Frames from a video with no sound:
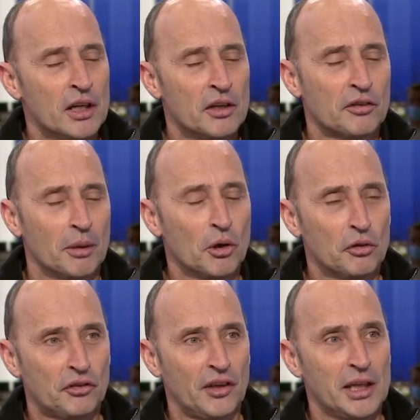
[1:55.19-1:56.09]
So I'm
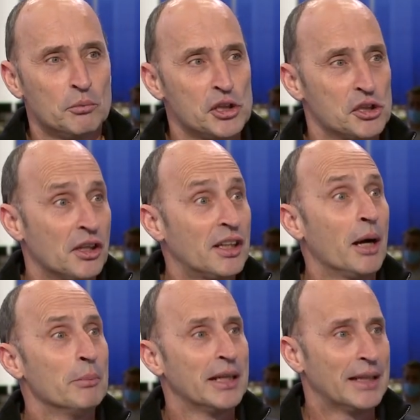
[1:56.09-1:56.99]
not saying we should
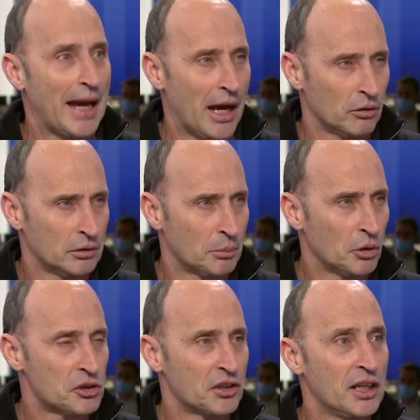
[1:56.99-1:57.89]
dumb it down. I'm
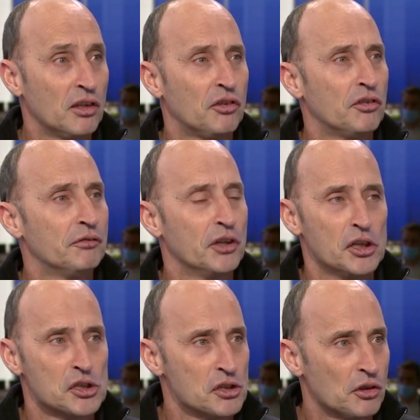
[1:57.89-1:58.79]
not saying this is a
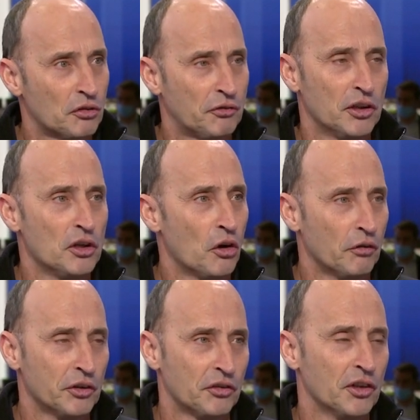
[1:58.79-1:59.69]
version just for the
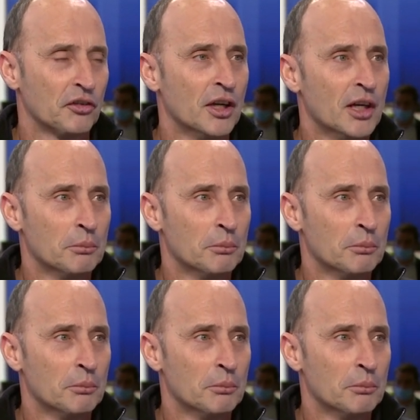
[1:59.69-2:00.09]
novices.